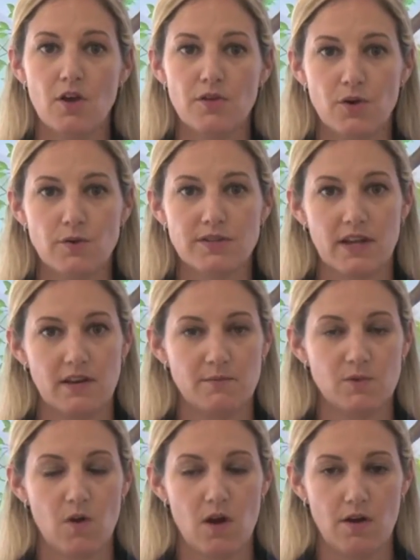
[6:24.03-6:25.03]
Those
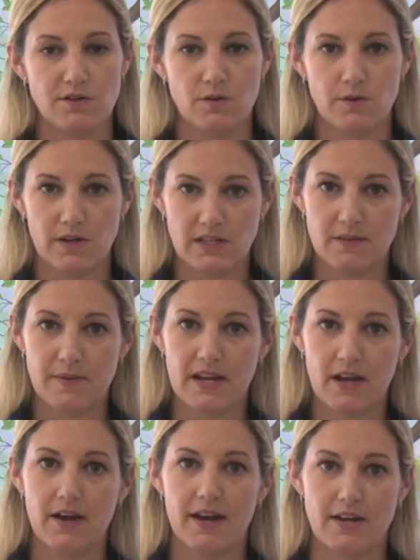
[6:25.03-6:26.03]
items will also need to be
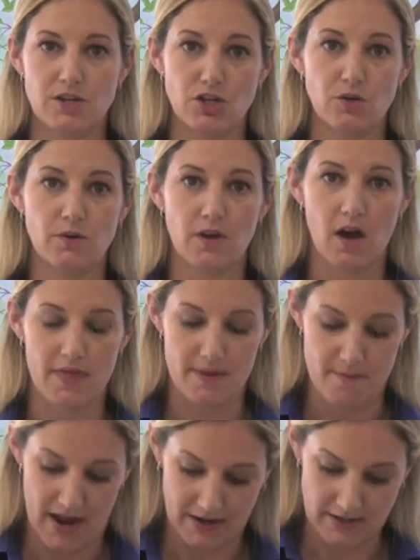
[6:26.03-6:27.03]
cut and chewed on the
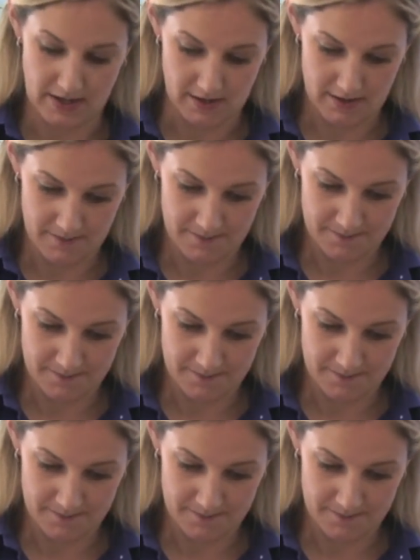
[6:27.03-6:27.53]
back teeth.